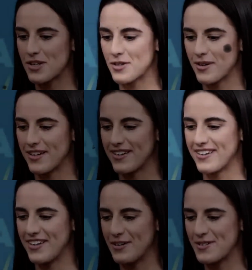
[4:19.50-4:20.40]
Her floor
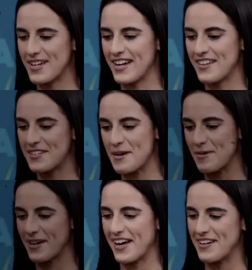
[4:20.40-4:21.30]
leadership isn't
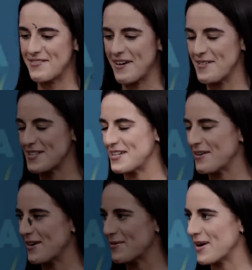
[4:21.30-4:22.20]
elevating the
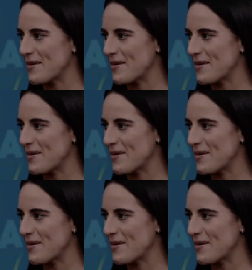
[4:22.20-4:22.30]
team, it's